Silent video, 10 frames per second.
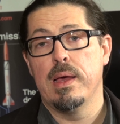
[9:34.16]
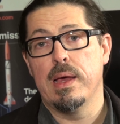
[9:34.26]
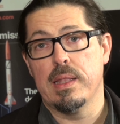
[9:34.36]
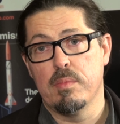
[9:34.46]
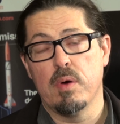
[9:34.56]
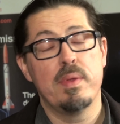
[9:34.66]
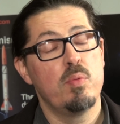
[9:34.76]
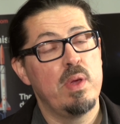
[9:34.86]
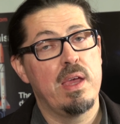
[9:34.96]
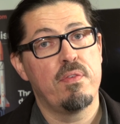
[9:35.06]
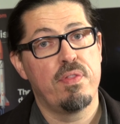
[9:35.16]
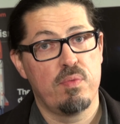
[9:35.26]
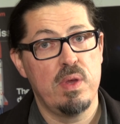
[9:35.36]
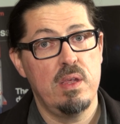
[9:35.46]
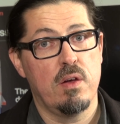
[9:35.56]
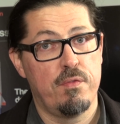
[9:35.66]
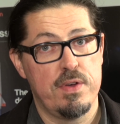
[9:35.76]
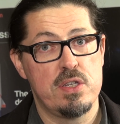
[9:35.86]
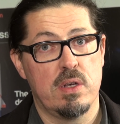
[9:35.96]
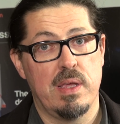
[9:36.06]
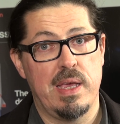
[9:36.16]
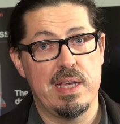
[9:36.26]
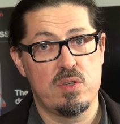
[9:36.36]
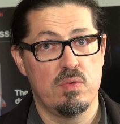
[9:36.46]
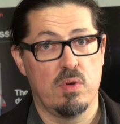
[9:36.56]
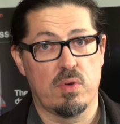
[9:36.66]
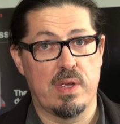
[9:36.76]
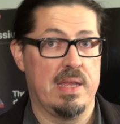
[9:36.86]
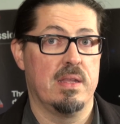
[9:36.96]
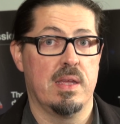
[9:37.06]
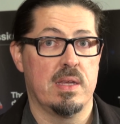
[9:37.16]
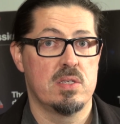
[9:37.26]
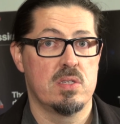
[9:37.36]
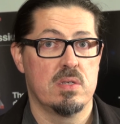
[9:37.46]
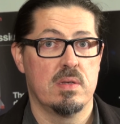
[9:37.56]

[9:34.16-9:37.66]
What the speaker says: At the moment, we have three official astronaut candidates.